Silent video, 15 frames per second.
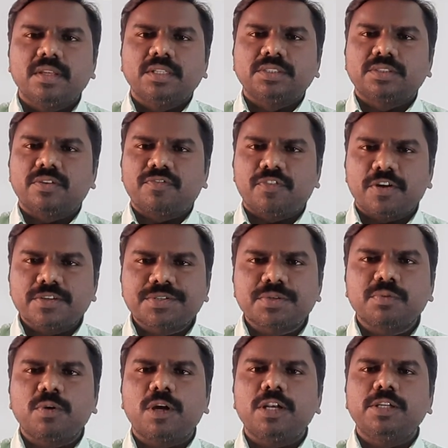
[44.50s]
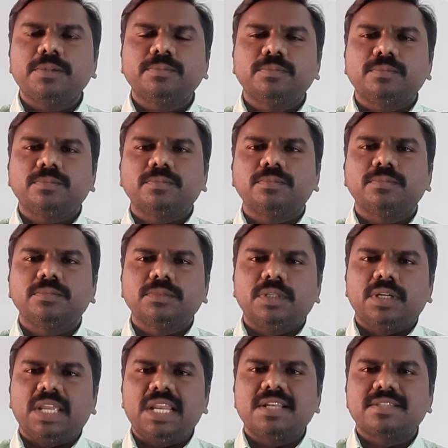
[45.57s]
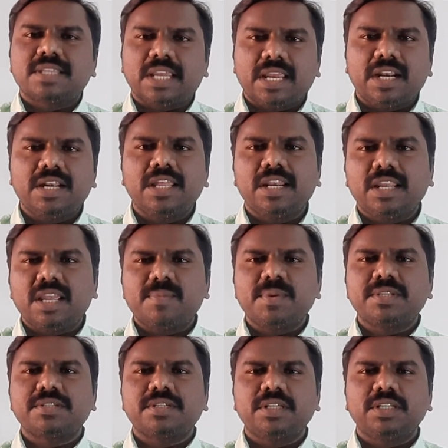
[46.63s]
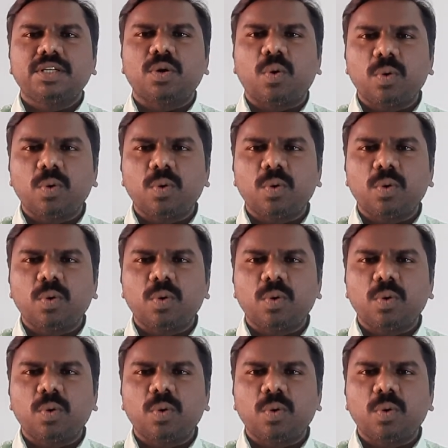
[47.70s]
So, first volume in second year chemistry